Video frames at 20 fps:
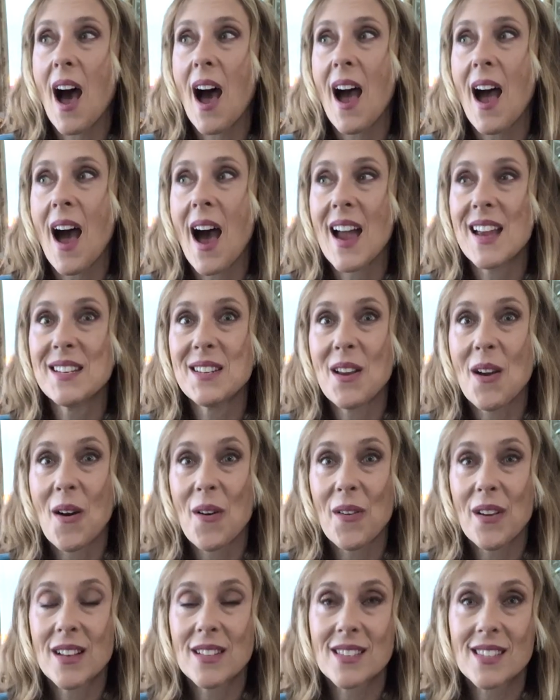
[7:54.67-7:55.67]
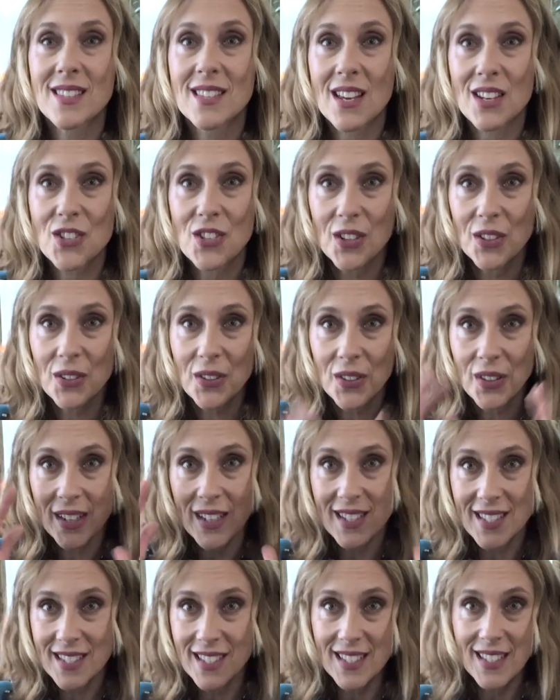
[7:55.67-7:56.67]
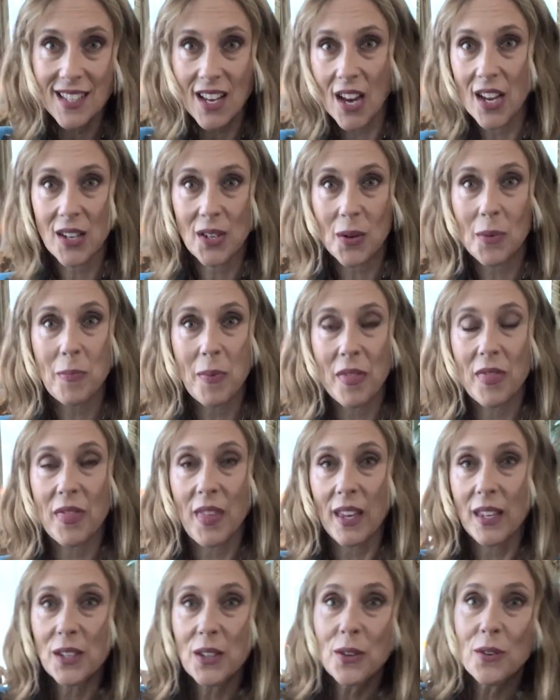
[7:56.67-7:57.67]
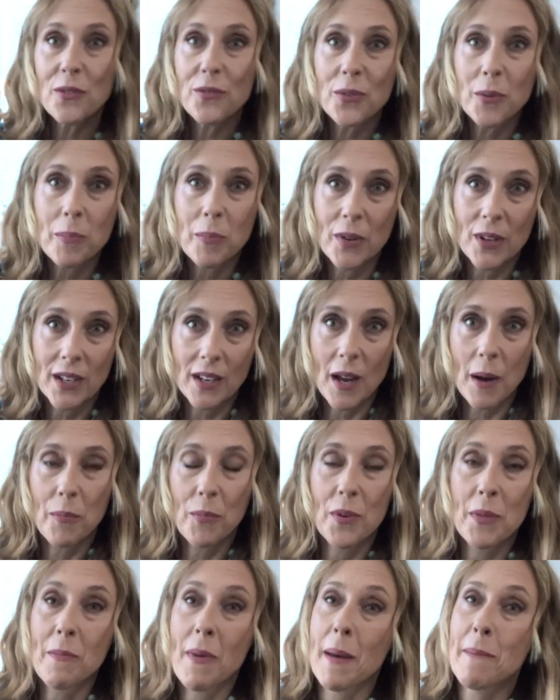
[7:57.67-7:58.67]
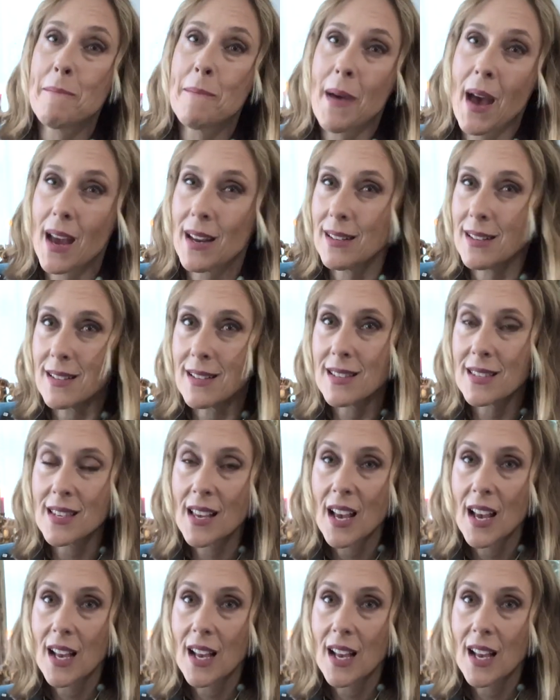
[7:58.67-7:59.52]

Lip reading: I know it's such a crazy title, but thank you for putting up with my madness.